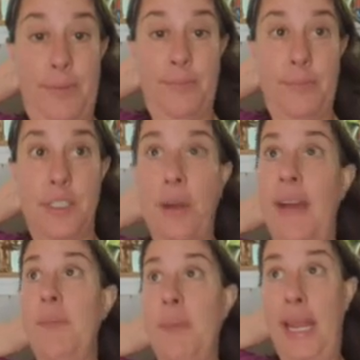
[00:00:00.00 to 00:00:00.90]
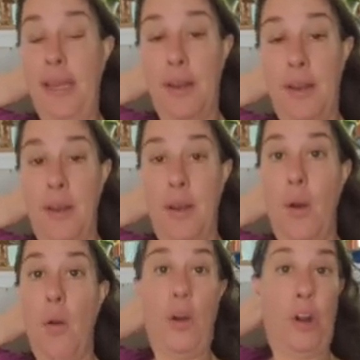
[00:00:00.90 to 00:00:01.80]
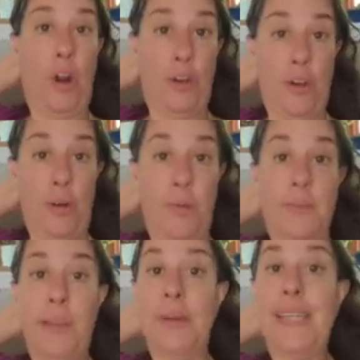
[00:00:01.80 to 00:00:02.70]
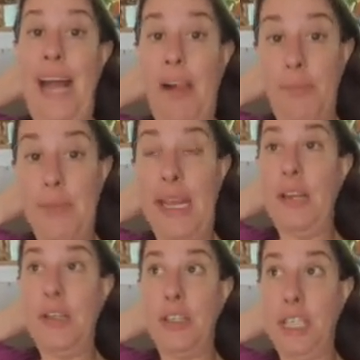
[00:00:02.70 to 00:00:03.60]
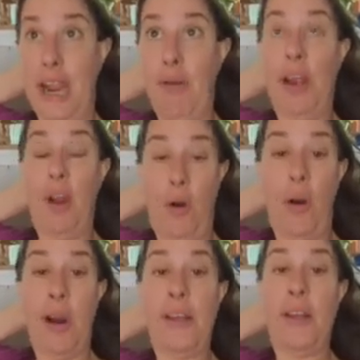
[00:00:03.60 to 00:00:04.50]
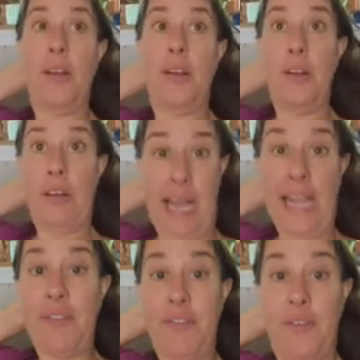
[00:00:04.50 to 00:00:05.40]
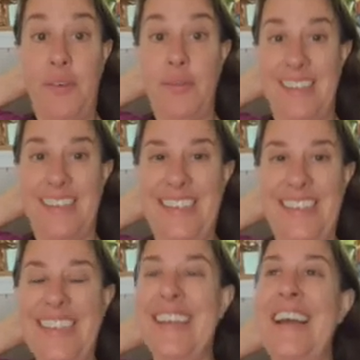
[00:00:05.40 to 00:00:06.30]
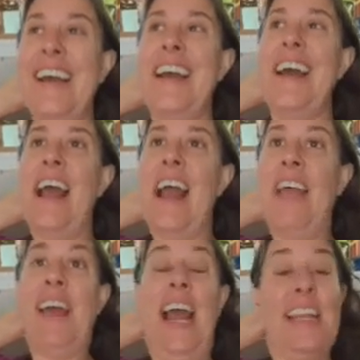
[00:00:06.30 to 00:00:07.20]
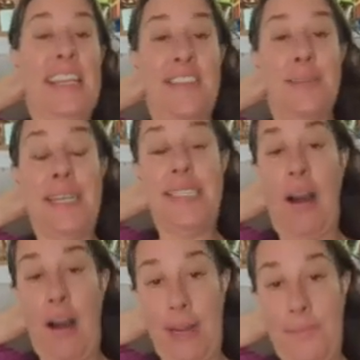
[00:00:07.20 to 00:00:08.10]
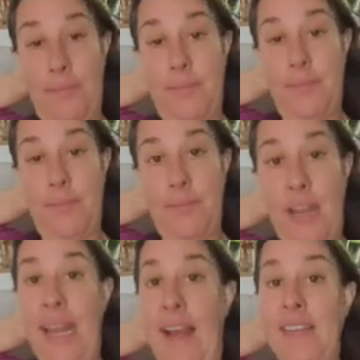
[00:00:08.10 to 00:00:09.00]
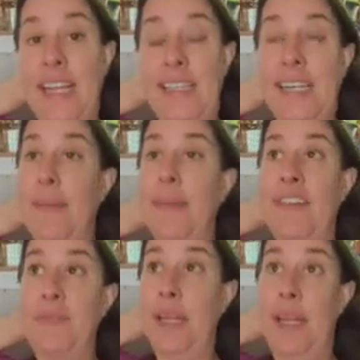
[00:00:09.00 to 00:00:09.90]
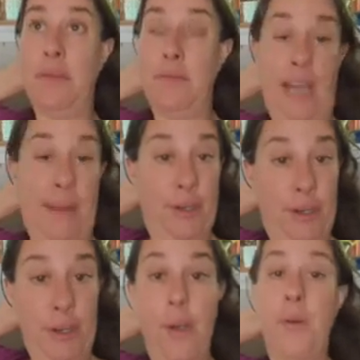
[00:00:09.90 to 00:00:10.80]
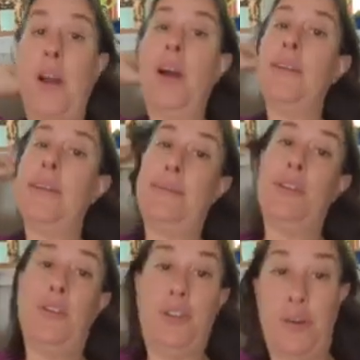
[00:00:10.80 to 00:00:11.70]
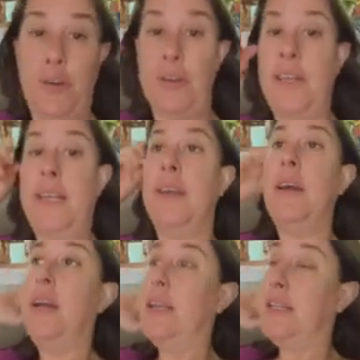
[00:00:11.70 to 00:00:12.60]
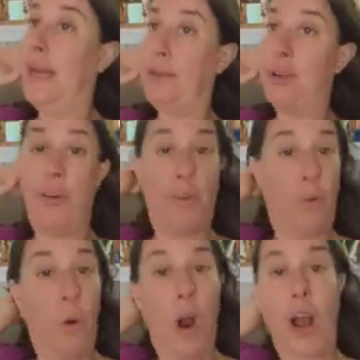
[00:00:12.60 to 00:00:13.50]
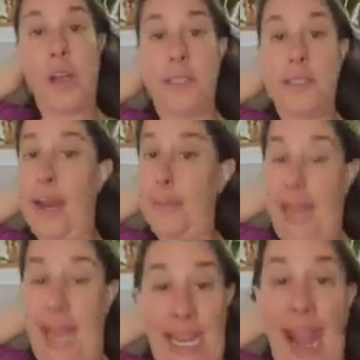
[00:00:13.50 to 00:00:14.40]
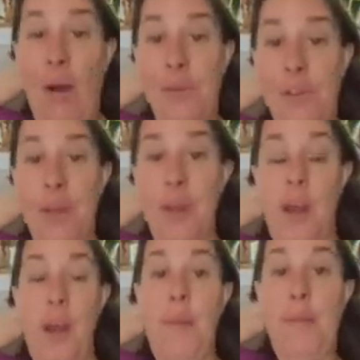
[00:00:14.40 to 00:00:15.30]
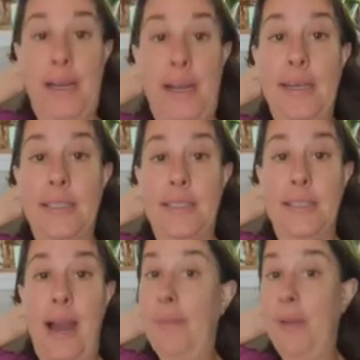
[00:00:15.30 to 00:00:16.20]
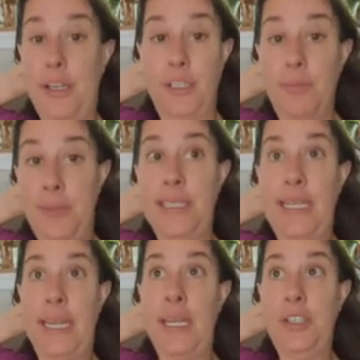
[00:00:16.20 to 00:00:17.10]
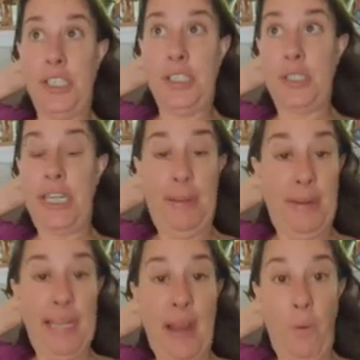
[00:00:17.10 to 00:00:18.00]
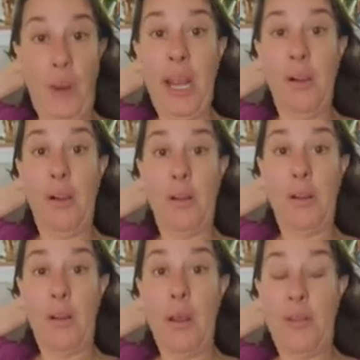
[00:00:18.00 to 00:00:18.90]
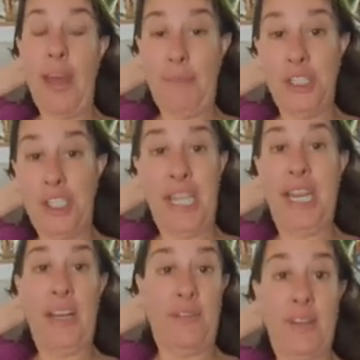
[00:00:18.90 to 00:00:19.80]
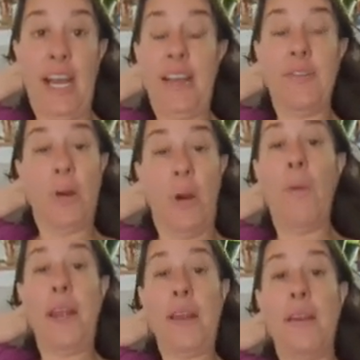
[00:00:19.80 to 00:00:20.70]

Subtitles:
So I have a maid or a gardener, someone to help me carry on life. And that gives me time. And having that time gives me time to do yoga, time to do journaling, time to go for walks, time to hang out. Because I'm not so busy just keeping that wheel, that machine of life going.